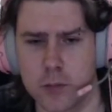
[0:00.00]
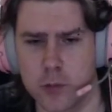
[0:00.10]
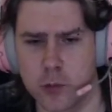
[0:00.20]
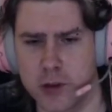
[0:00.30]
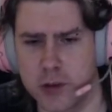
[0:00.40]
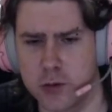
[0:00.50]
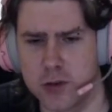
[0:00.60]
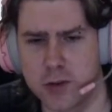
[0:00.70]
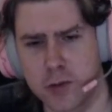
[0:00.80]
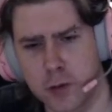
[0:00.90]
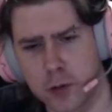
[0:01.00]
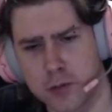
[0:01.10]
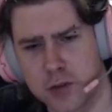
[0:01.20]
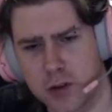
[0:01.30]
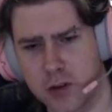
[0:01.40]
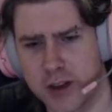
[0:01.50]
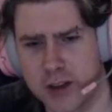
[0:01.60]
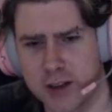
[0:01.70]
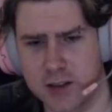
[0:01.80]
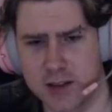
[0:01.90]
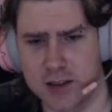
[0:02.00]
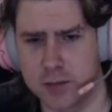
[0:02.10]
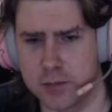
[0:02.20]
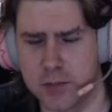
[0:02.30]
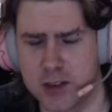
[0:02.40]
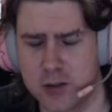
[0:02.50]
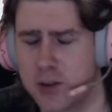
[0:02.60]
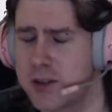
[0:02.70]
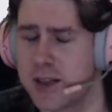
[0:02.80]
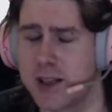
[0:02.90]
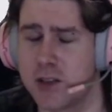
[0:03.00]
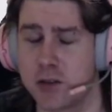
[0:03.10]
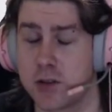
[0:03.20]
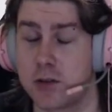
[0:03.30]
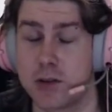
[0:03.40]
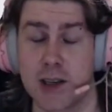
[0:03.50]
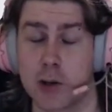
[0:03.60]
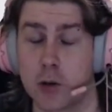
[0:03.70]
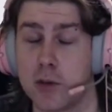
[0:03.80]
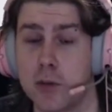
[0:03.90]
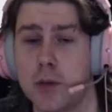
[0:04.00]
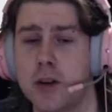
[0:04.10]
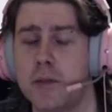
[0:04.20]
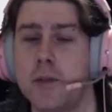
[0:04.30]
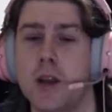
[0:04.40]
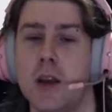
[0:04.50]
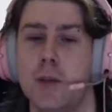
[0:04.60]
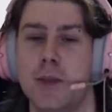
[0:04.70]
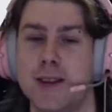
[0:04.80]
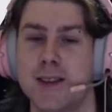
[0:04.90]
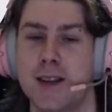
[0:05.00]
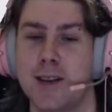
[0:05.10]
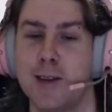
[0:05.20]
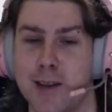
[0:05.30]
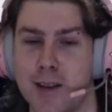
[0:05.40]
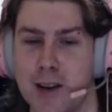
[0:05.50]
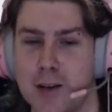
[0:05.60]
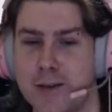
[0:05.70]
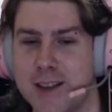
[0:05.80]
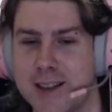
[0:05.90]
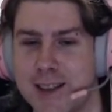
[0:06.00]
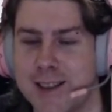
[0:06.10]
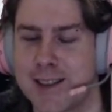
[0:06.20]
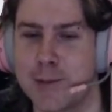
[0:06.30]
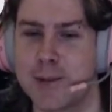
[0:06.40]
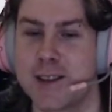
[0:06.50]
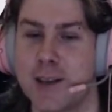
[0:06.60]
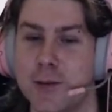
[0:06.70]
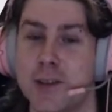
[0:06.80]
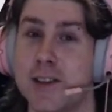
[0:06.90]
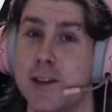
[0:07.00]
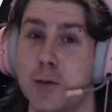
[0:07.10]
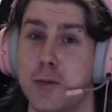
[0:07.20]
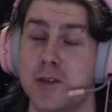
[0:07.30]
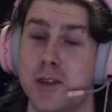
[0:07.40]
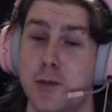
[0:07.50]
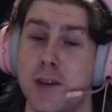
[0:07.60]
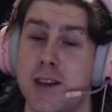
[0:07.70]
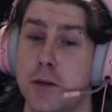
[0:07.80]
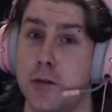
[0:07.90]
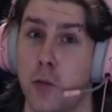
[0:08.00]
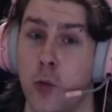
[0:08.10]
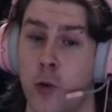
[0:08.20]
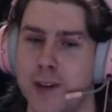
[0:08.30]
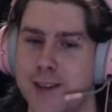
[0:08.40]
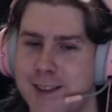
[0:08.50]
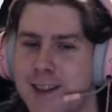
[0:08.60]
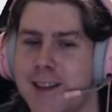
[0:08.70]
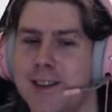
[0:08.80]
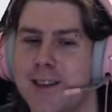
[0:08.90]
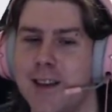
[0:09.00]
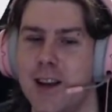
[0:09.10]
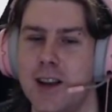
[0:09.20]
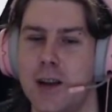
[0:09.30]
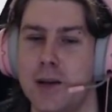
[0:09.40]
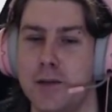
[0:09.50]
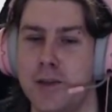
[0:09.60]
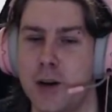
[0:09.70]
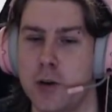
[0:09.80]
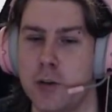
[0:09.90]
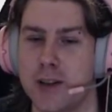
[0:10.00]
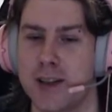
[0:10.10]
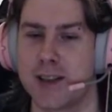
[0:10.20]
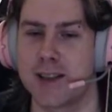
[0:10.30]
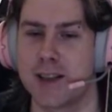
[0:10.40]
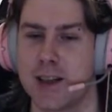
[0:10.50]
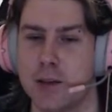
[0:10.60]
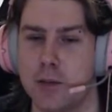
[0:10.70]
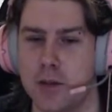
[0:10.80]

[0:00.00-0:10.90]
Reduced from to, okay, the translations are terrible, but basically, fixed cast time is down to 0.3, down from 1 second, and variable cast time